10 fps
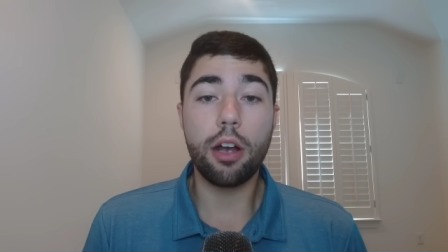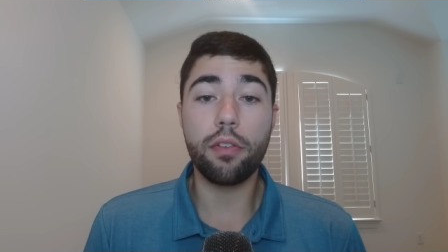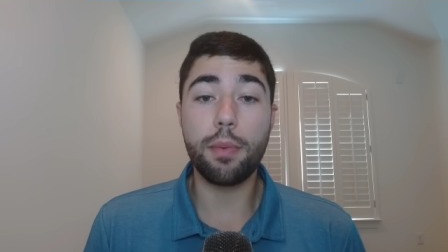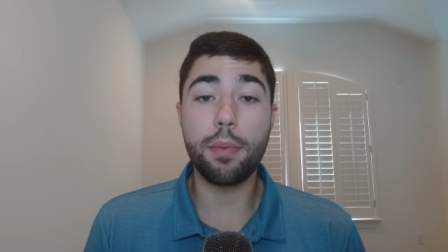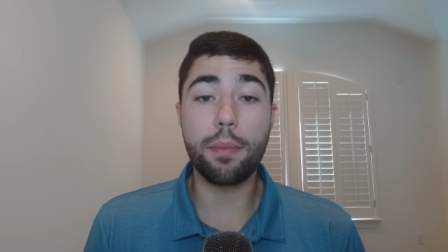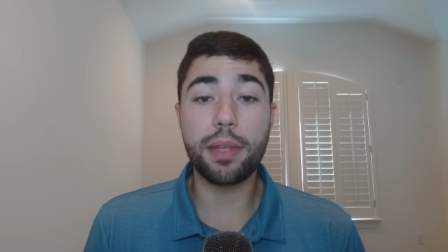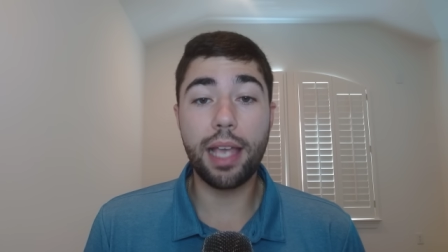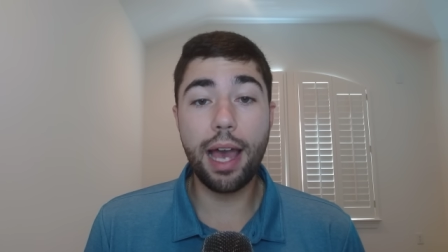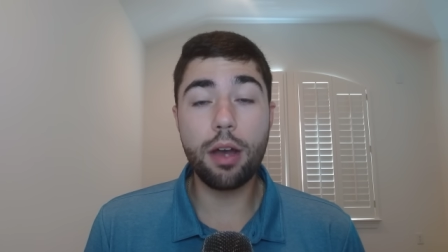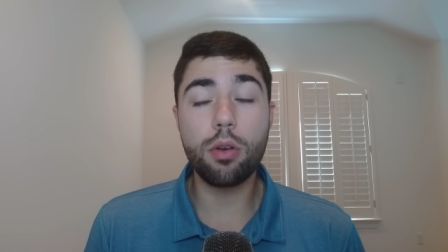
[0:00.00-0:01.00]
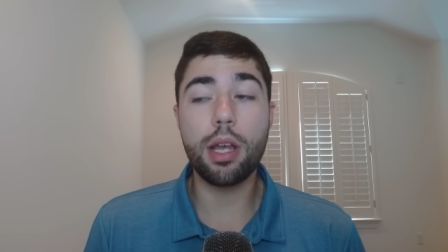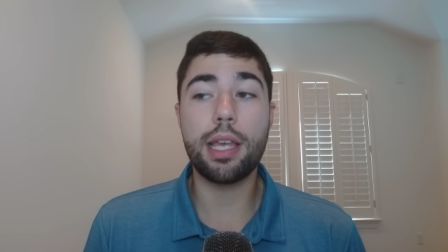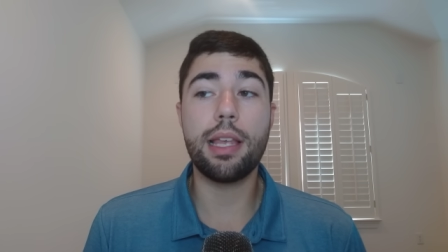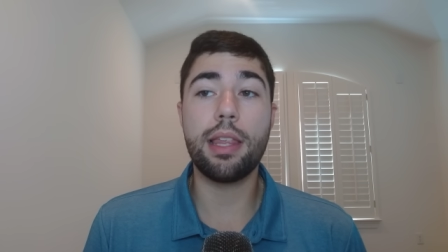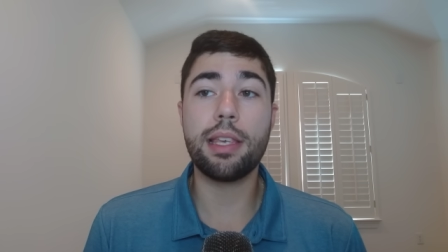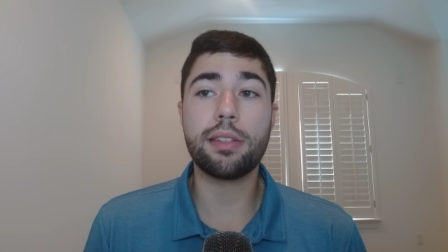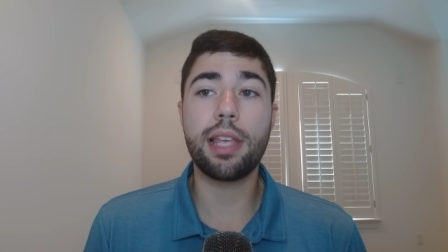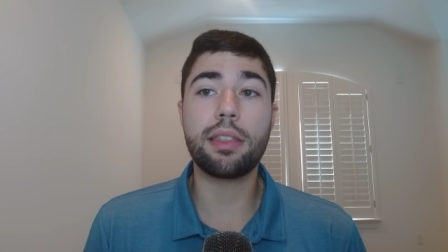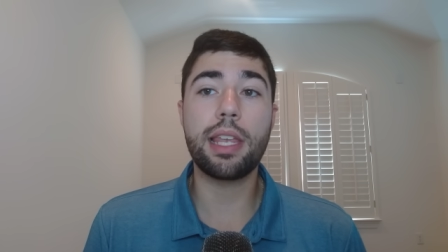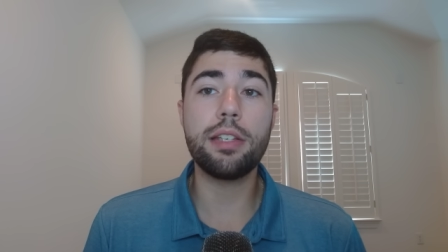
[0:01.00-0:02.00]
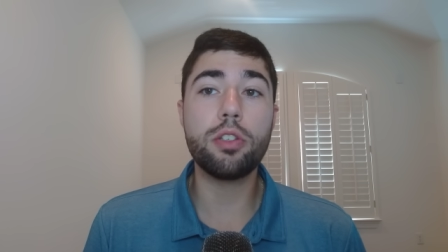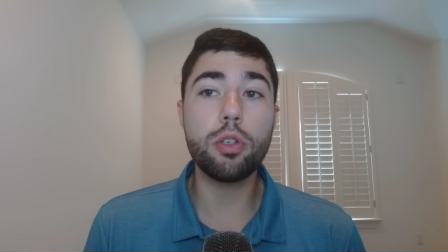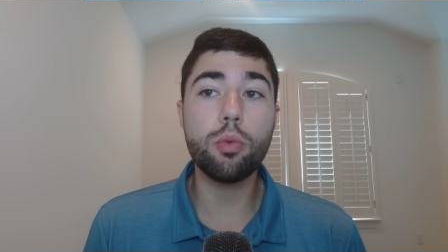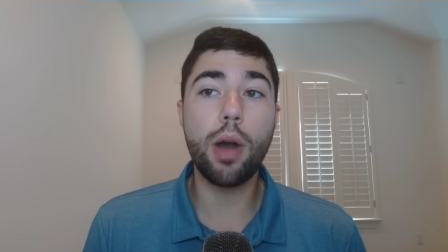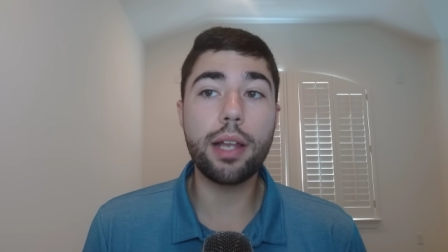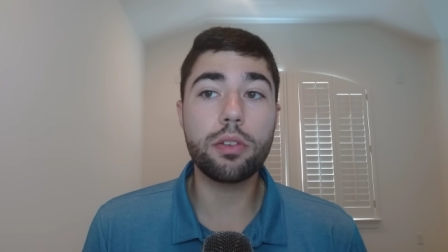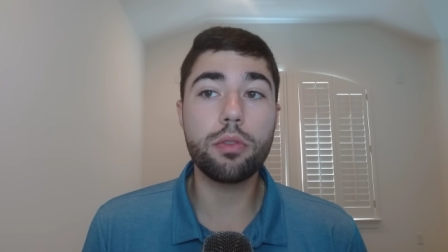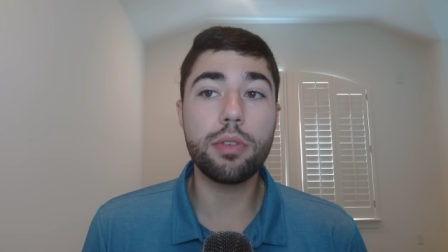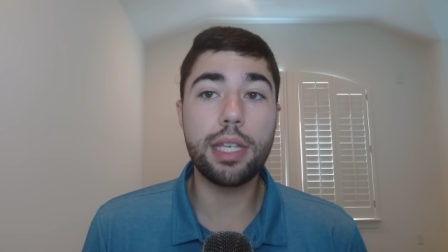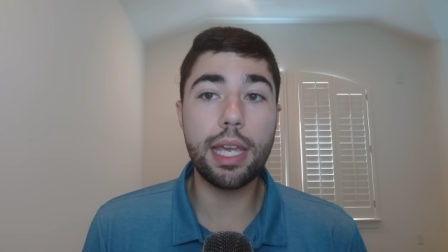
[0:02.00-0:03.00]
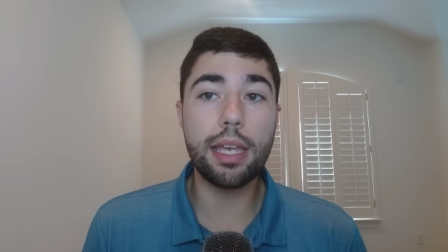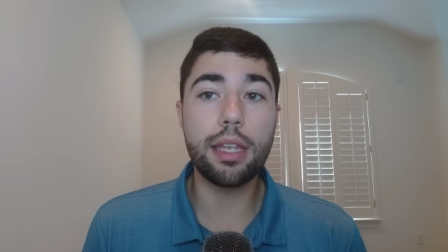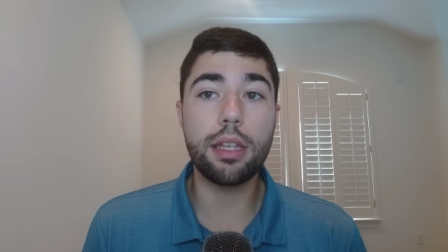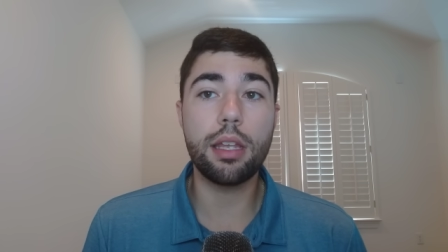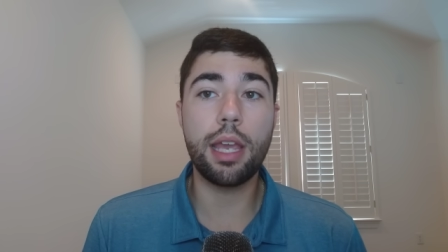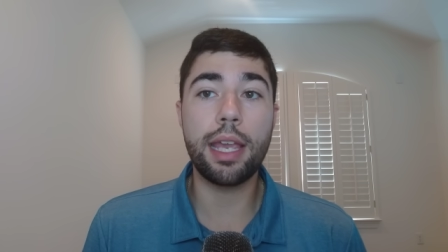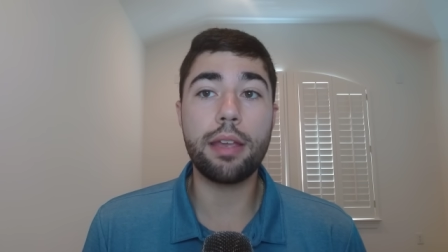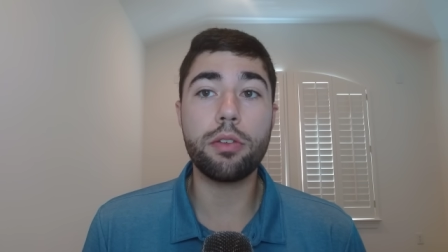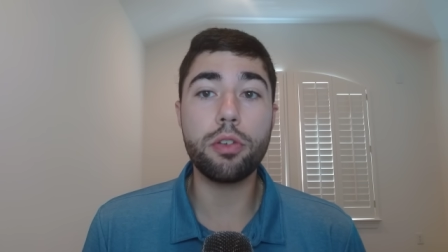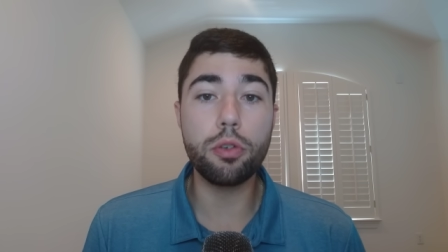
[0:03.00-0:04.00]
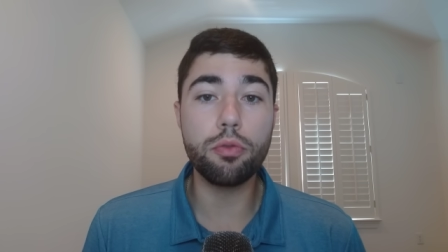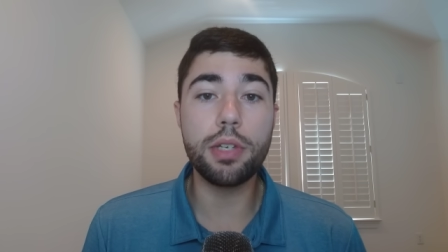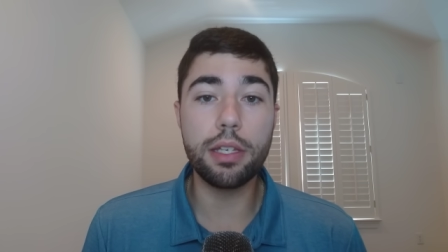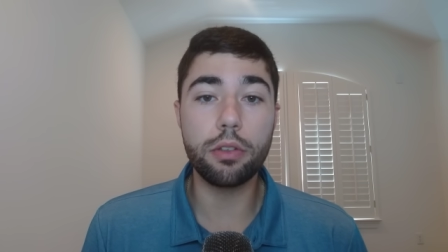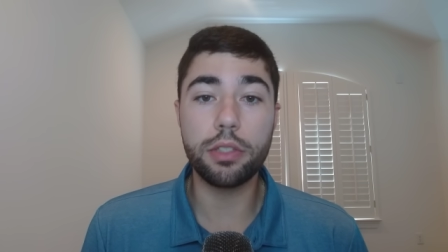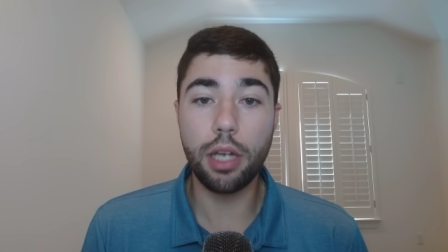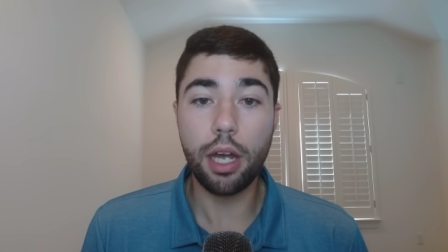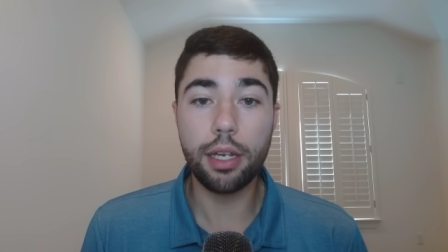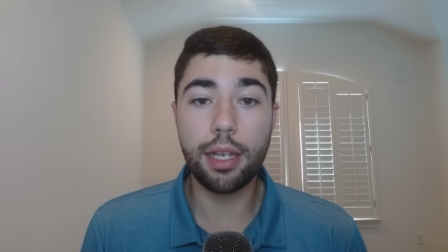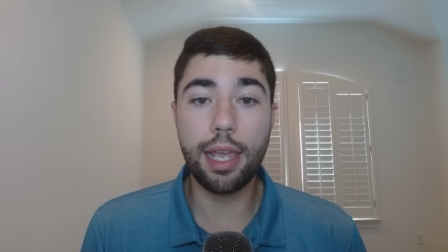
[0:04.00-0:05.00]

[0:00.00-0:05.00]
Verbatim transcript: of him opting out, is that they do want to get a new deal done.